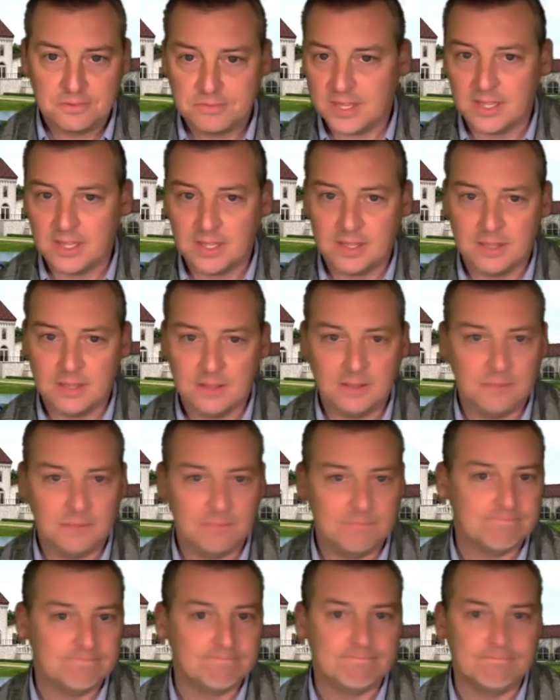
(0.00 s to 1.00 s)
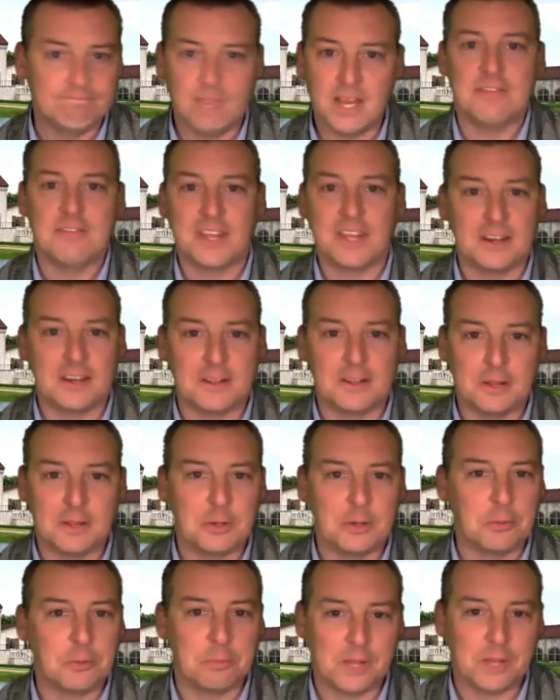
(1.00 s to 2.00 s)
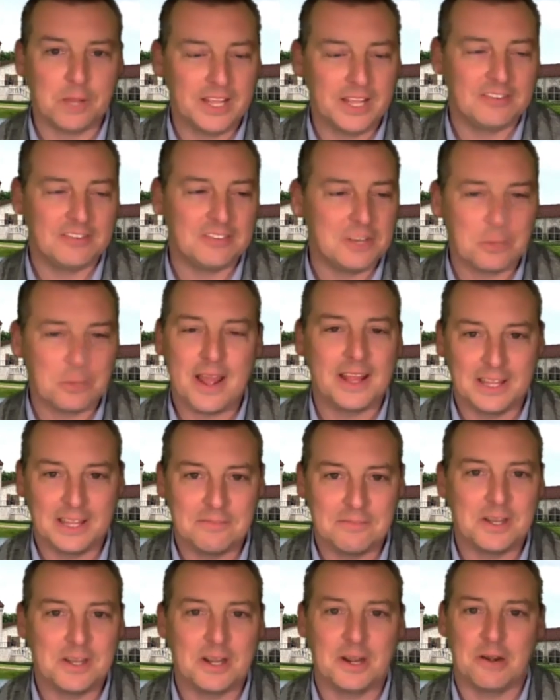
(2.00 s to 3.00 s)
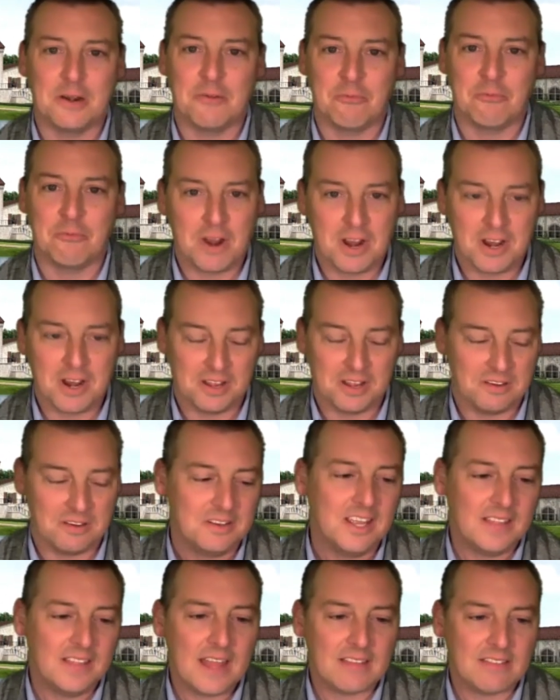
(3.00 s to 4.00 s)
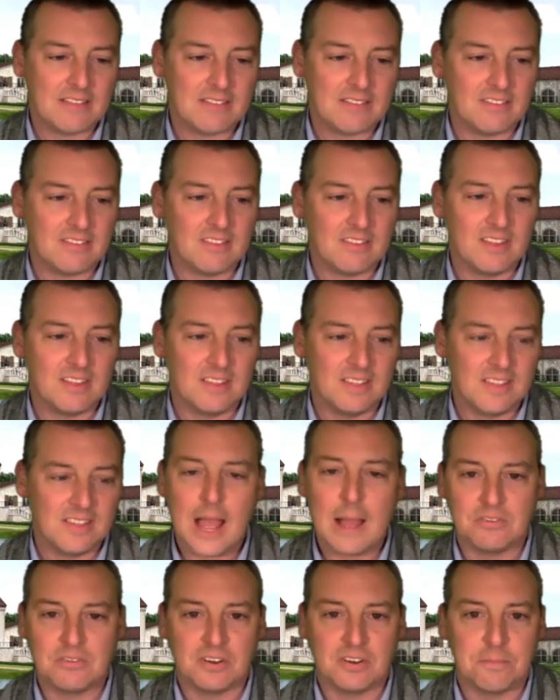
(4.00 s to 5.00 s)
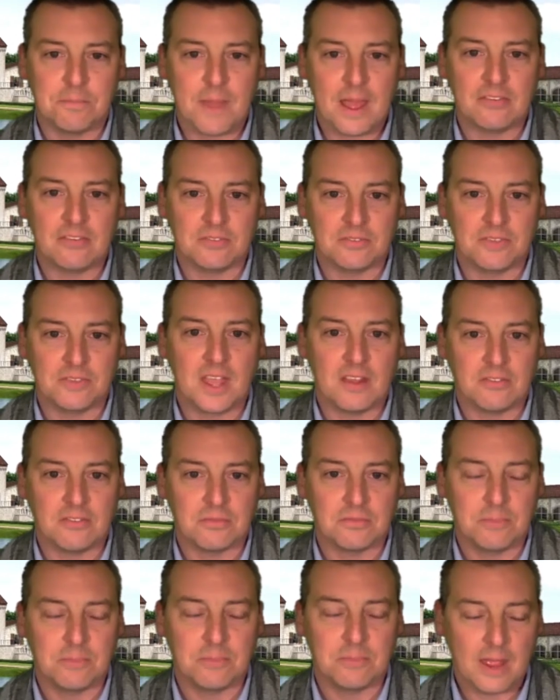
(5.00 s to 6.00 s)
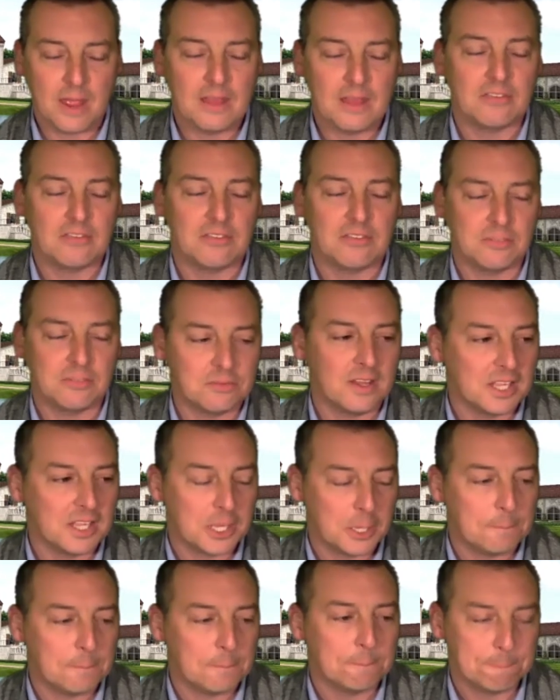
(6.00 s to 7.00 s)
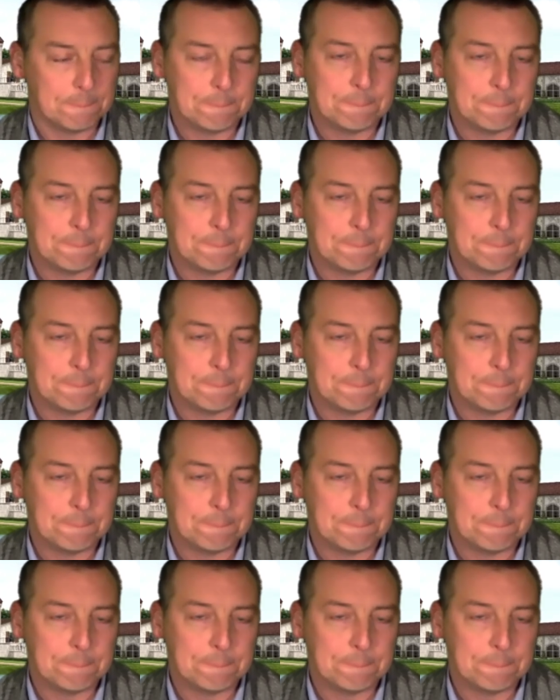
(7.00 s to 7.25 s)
They might even get a little place nearby and live there and run it. And that's the opposite of passive income.